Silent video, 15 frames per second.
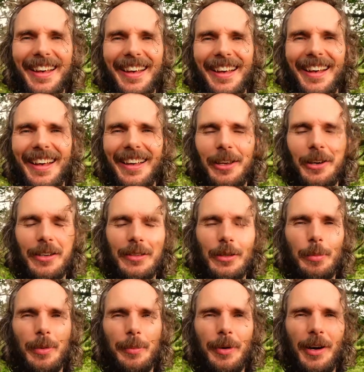Uh, you're
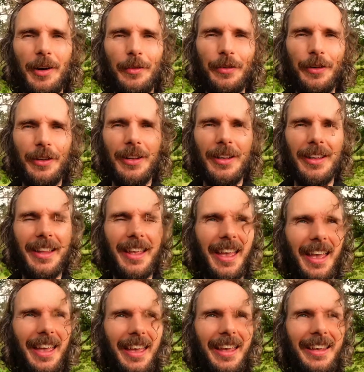super powerful
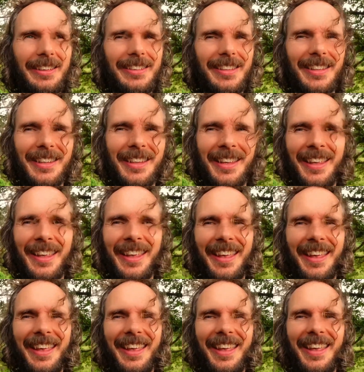and
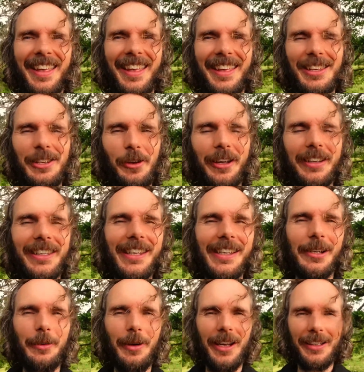you are
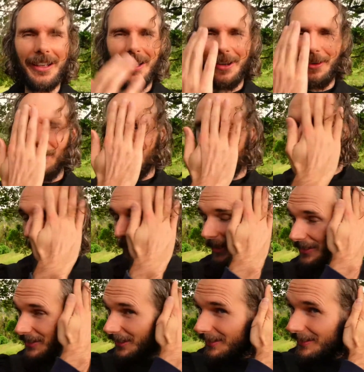needed right now and your
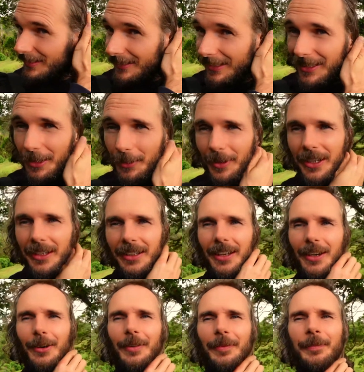magic is needed right
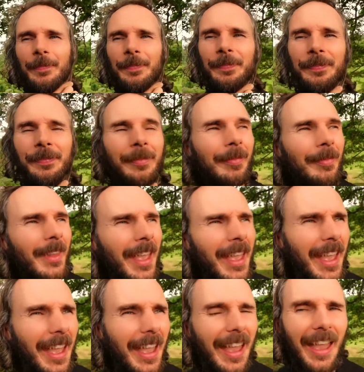now
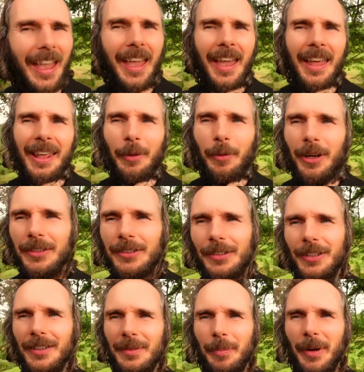and I want to
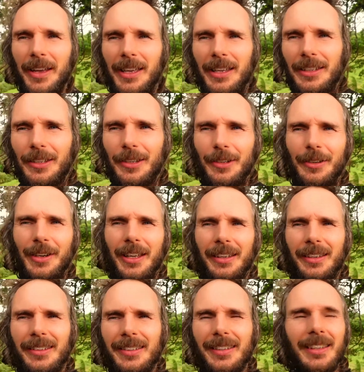inspire you
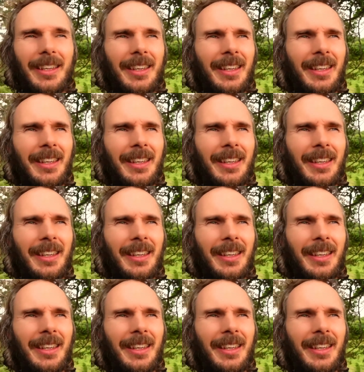and